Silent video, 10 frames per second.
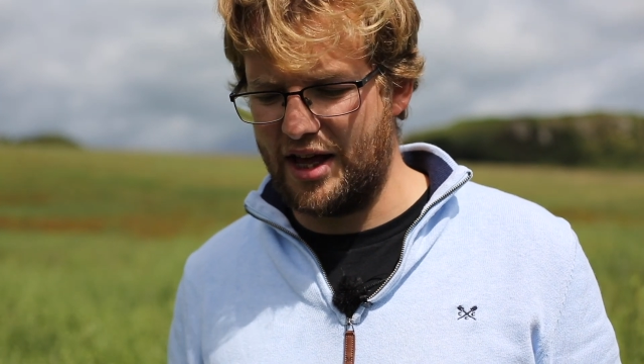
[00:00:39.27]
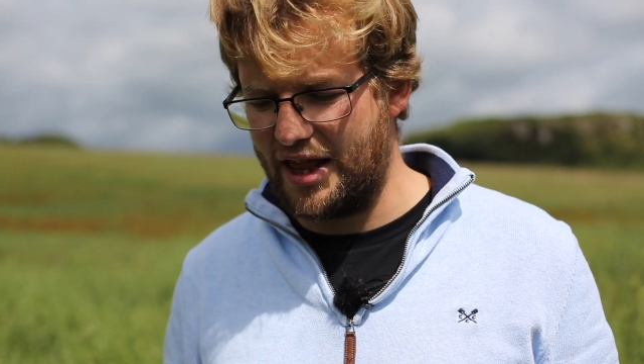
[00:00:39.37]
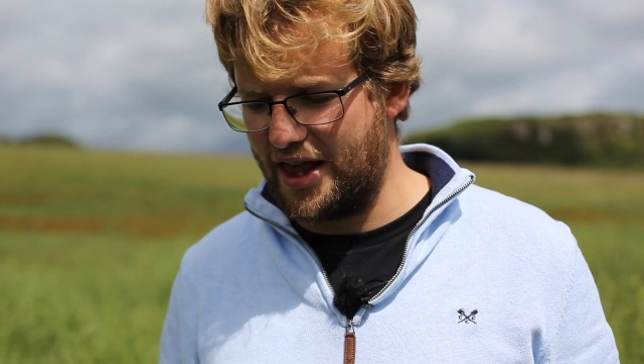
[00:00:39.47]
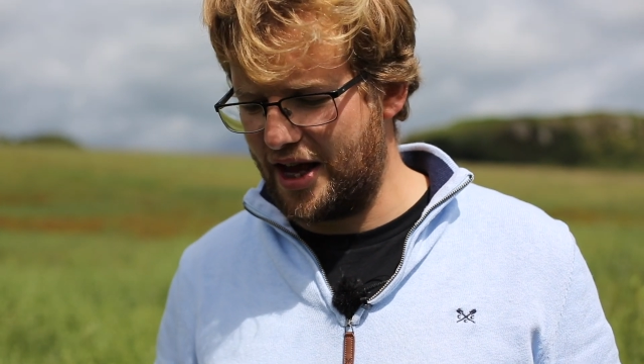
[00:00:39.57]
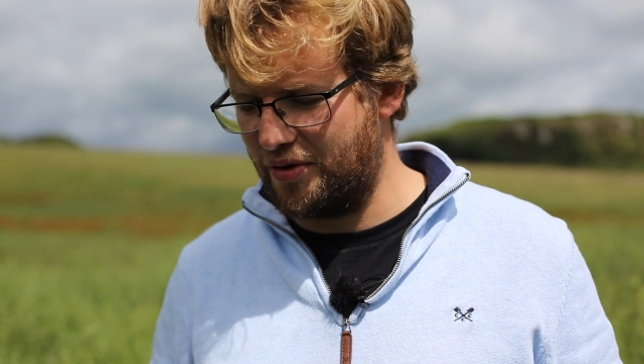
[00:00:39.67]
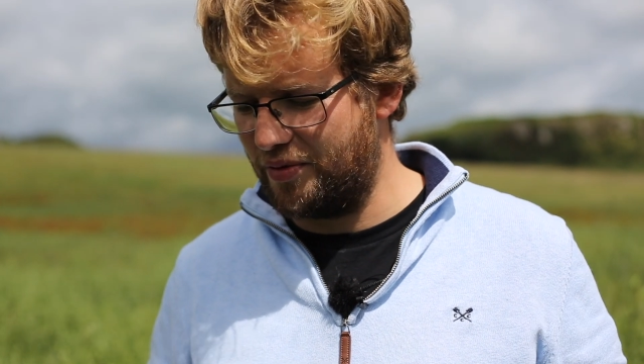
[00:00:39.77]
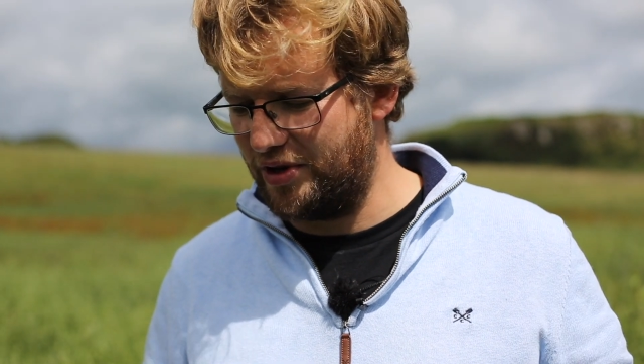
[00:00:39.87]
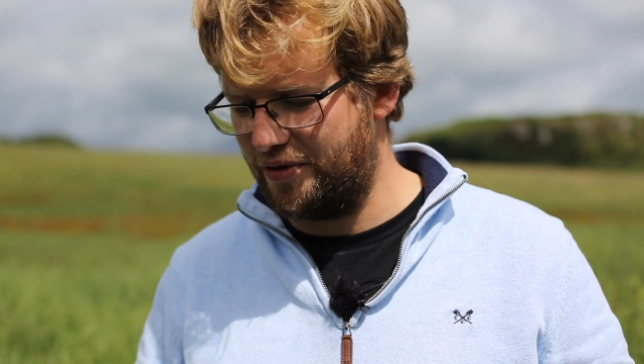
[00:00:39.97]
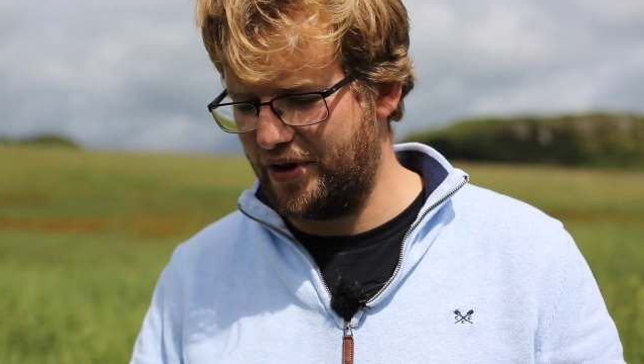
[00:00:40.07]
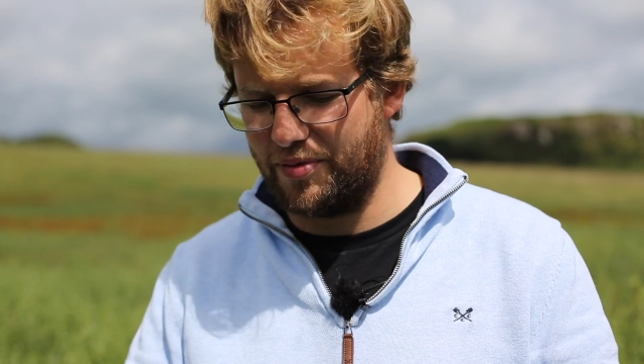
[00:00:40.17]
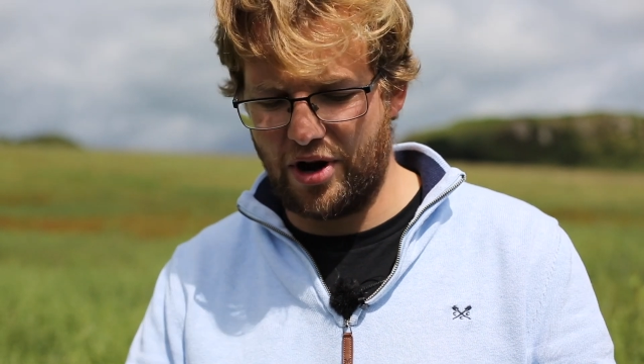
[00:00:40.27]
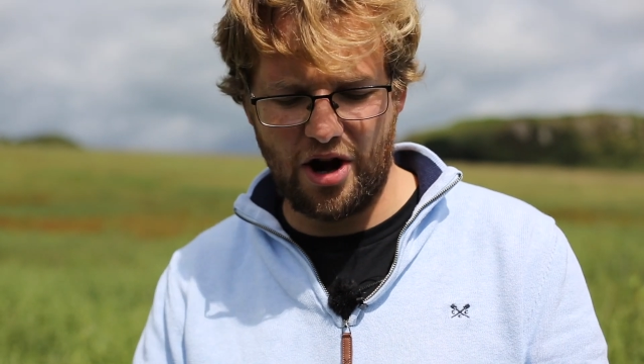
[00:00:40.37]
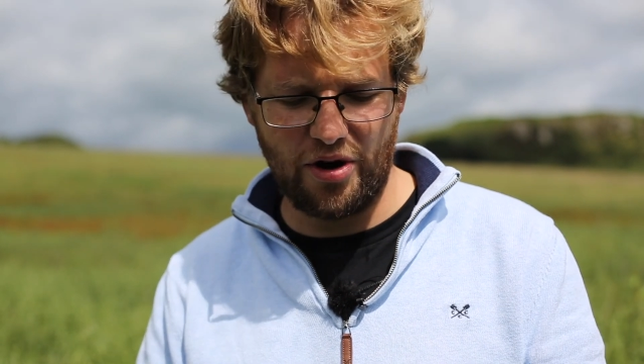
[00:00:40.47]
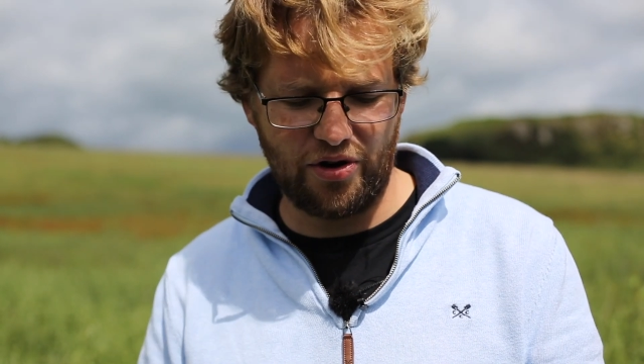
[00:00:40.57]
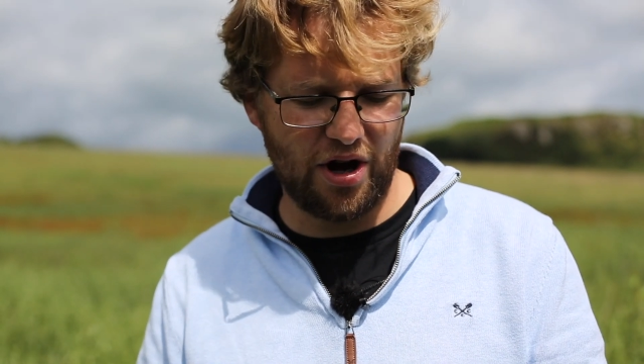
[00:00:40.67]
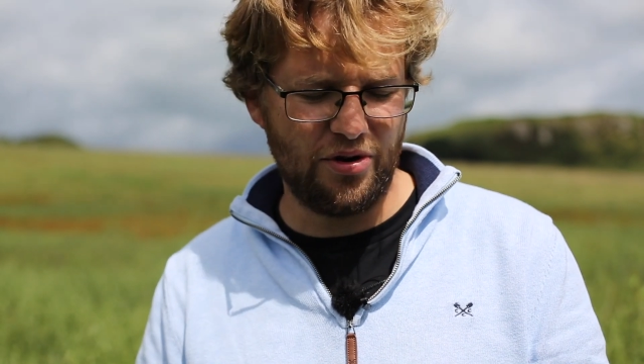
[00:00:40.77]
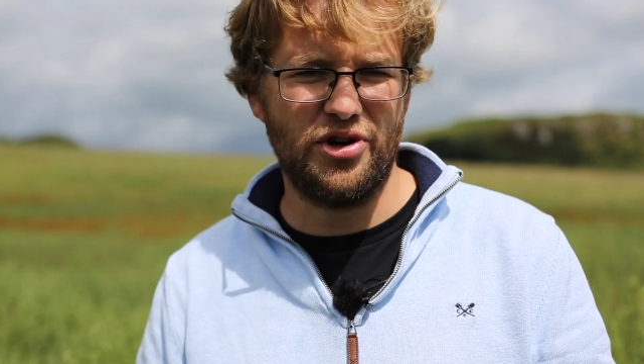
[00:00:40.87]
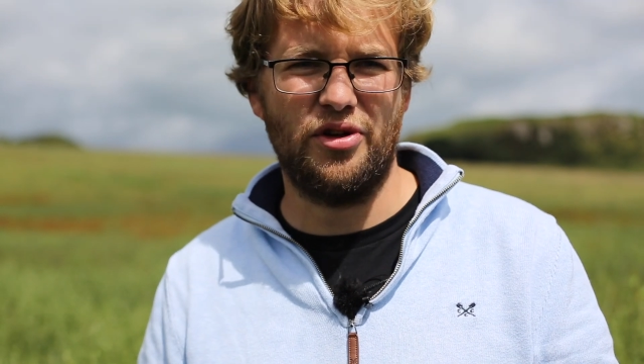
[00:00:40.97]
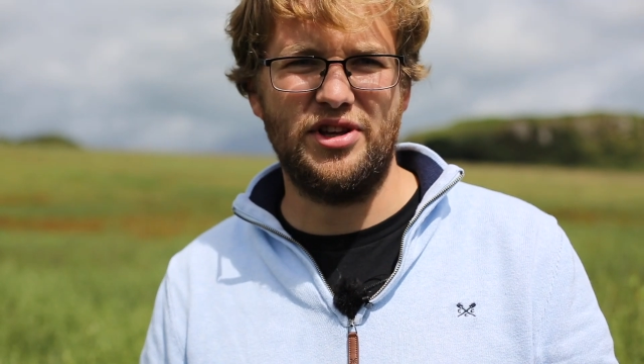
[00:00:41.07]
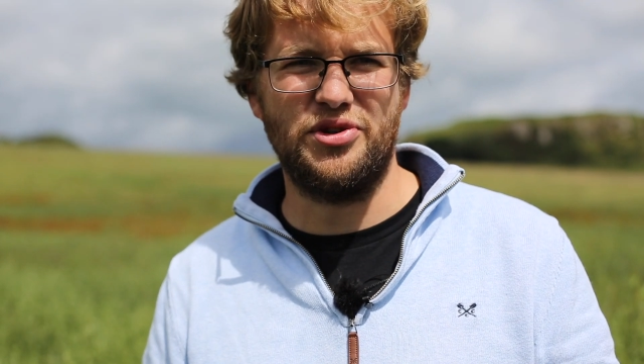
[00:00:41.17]
And then when you think about how, how
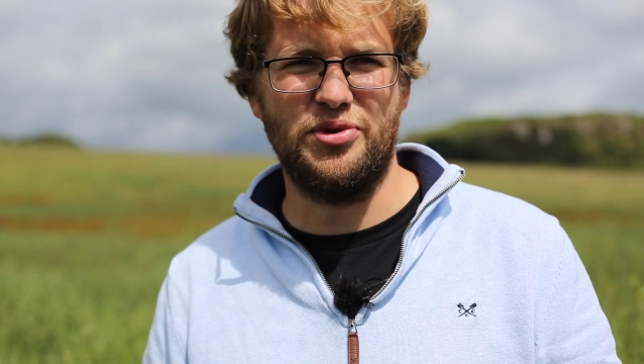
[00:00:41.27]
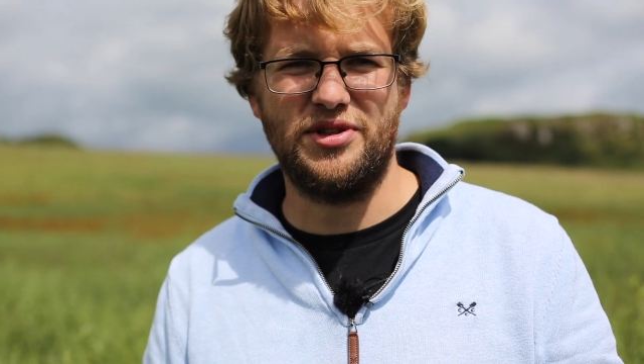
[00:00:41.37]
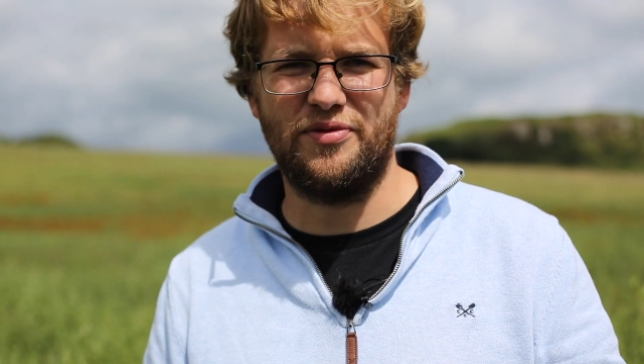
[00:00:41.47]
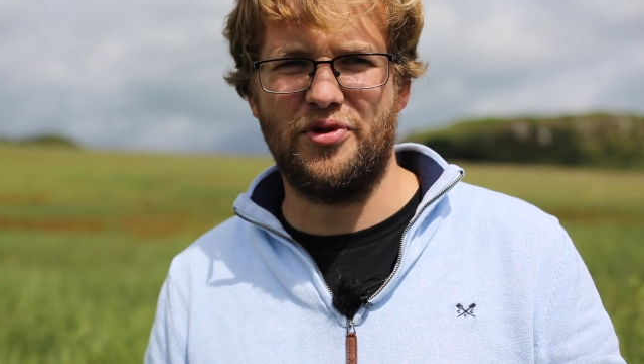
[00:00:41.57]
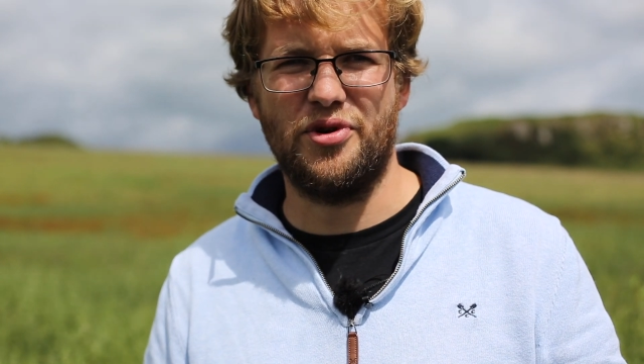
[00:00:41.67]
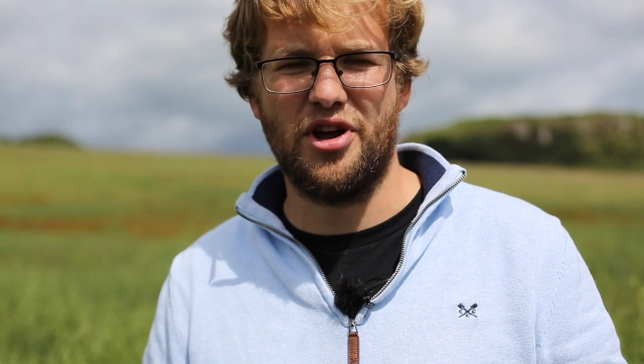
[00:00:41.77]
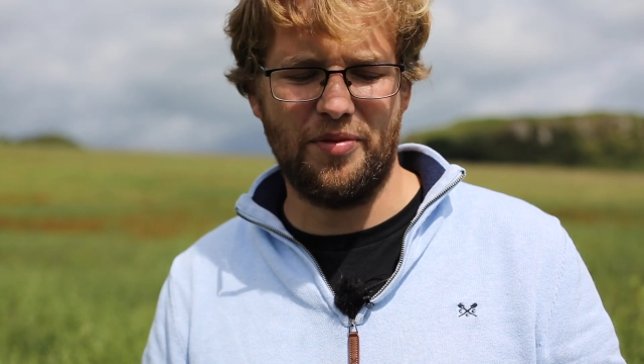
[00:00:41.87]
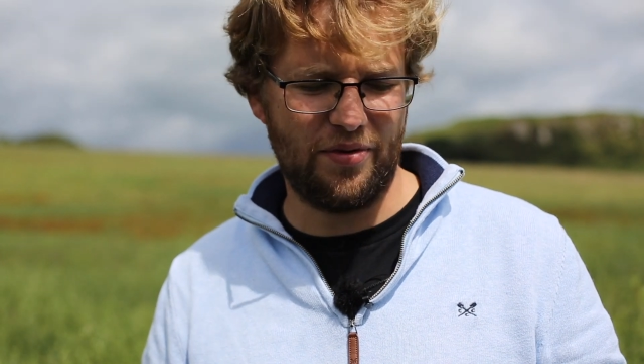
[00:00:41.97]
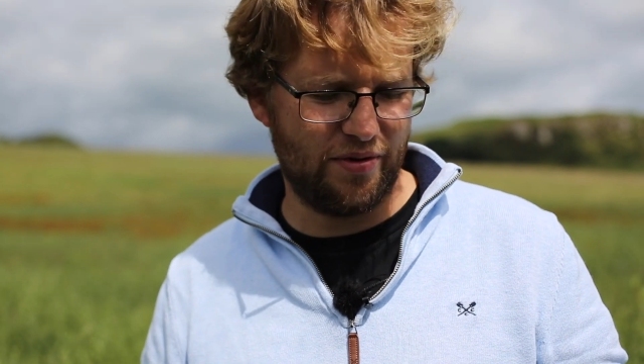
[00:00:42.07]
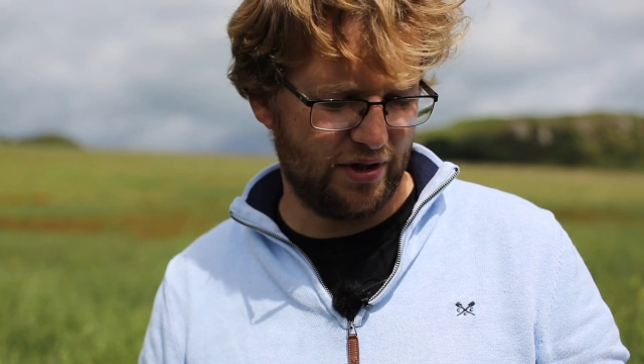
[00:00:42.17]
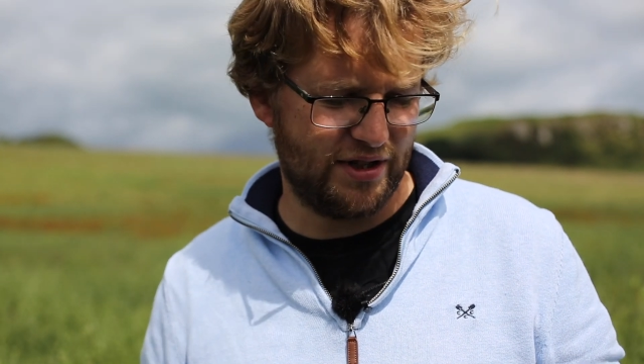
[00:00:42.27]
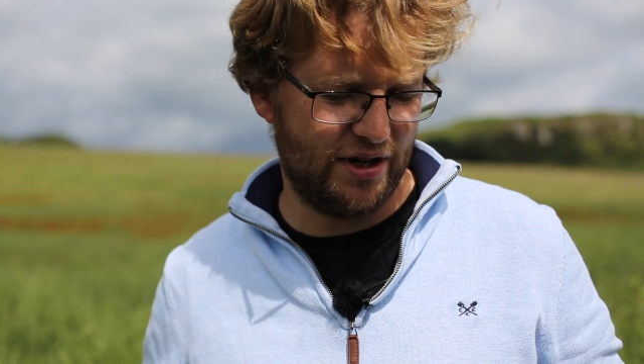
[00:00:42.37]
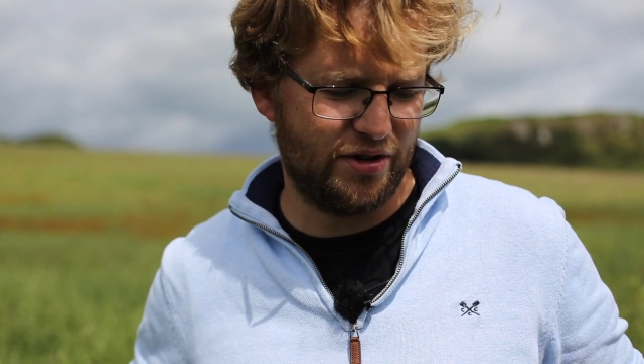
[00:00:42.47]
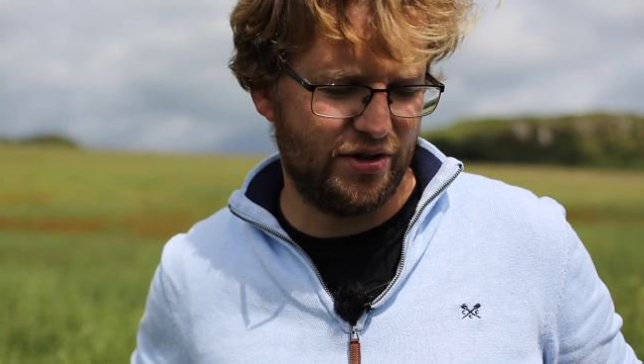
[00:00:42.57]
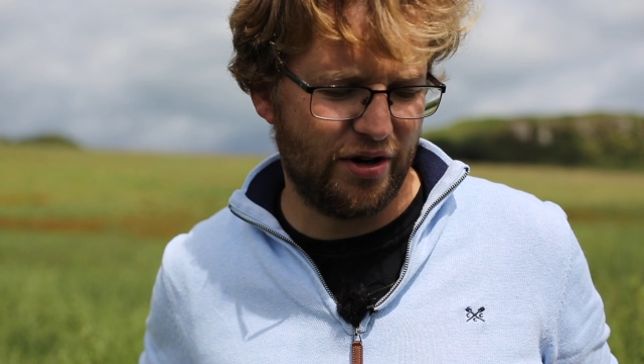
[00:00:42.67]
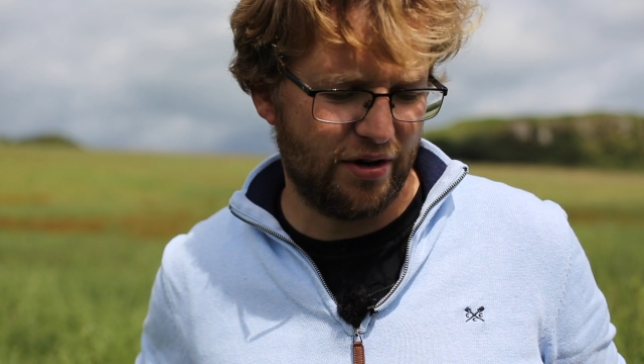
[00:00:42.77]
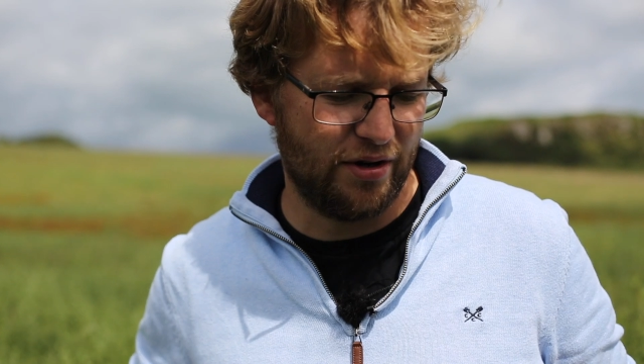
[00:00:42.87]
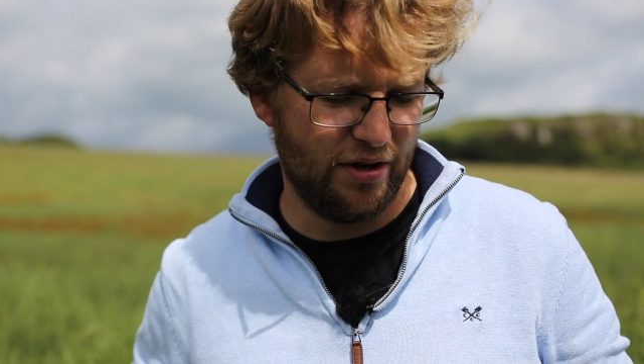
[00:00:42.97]
tall these oats have grown up, because they're sort of